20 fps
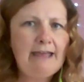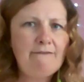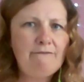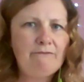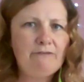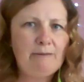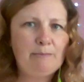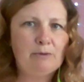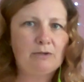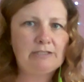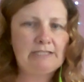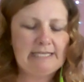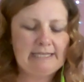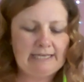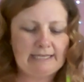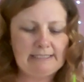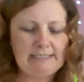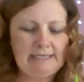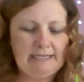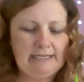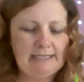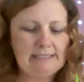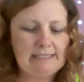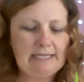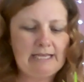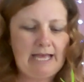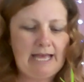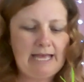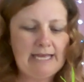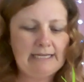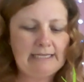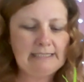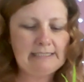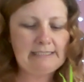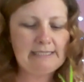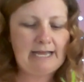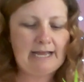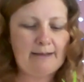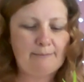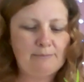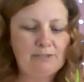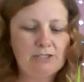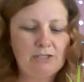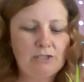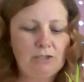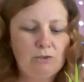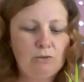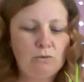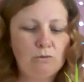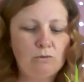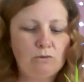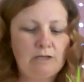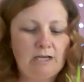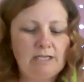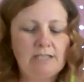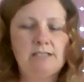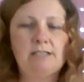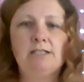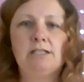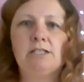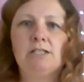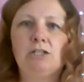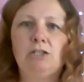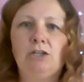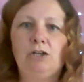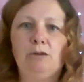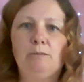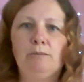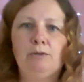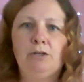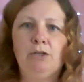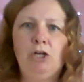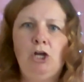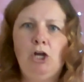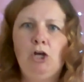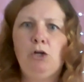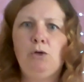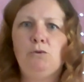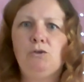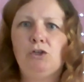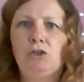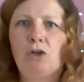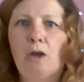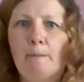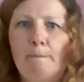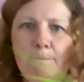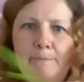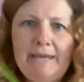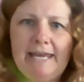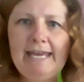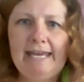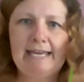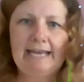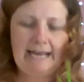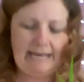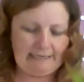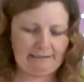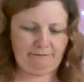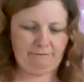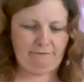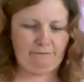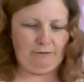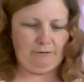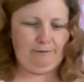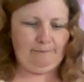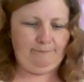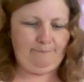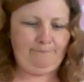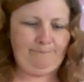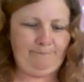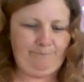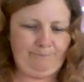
Everybody, that is, except Augustus Gloop, who took a big handful.